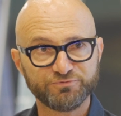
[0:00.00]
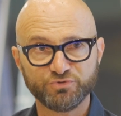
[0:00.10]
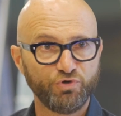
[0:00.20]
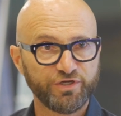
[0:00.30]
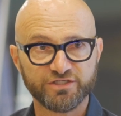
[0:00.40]
to
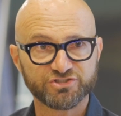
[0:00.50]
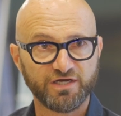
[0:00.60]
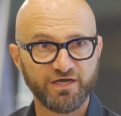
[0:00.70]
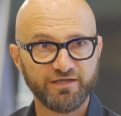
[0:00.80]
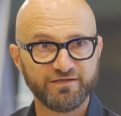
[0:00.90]
work each
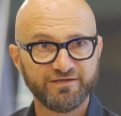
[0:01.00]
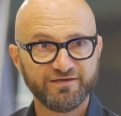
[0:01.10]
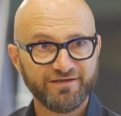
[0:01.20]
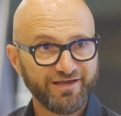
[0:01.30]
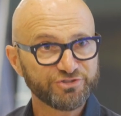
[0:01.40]
day
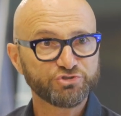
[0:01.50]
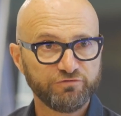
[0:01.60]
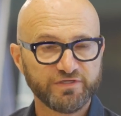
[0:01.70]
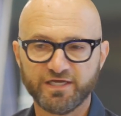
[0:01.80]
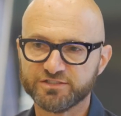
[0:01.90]
and
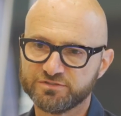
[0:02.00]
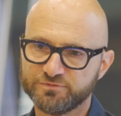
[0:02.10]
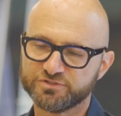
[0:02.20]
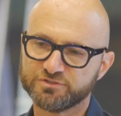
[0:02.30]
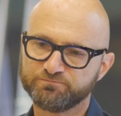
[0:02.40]
serving
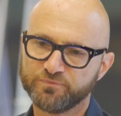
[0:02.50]
customers.